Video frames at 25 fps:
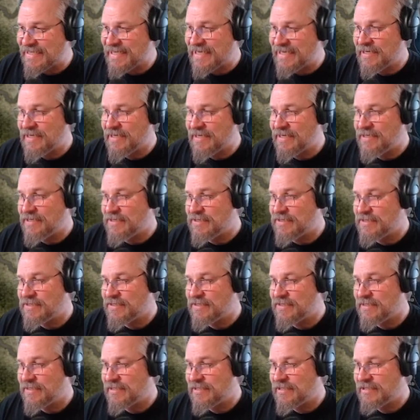it is
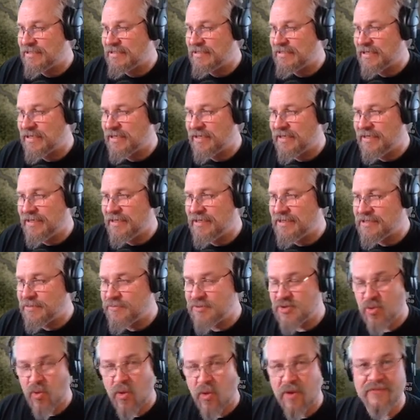there is
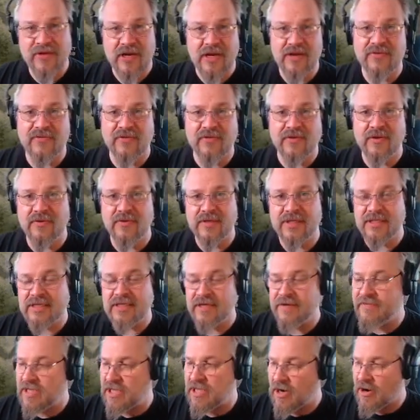some dwarven influence.
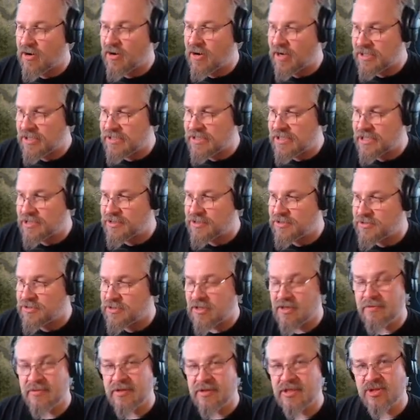Even the architecture is a
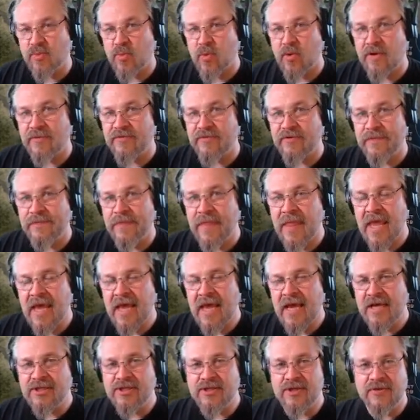little bit dwarven.
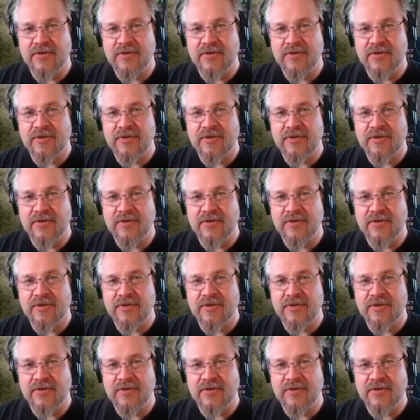So